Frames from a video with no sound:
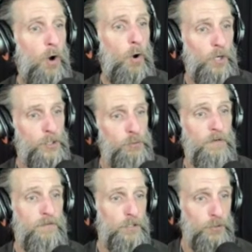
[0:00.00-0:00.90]

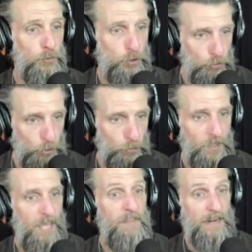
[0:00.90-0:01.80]
universal truth
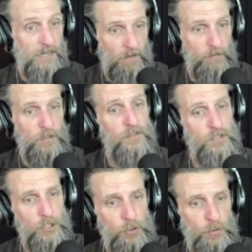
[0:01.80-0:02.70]
that governs the
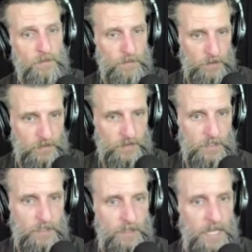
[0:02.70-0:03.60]
universe.
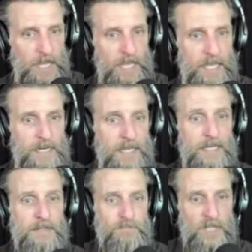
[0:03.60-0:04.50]
In
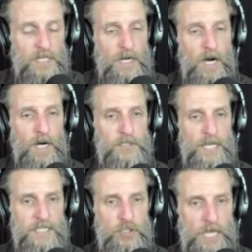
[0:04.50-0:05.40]
uh,
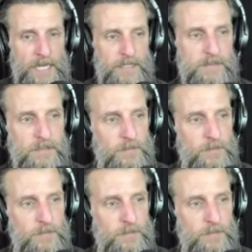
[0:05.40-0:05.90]
in Jainism,